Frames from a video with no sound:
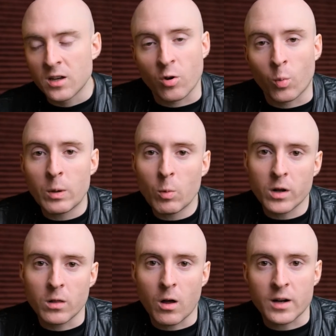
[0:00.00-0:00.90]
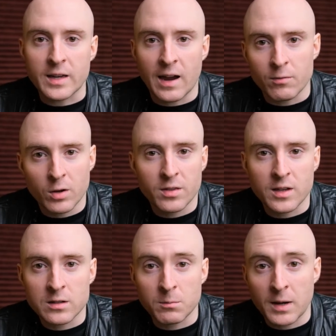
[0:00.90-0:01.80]
So we wanna lock everything
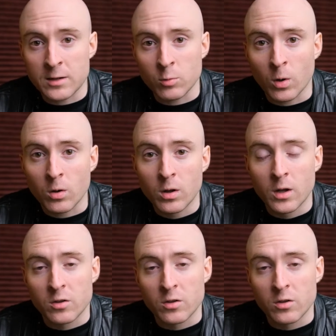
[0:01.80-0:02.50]
into manual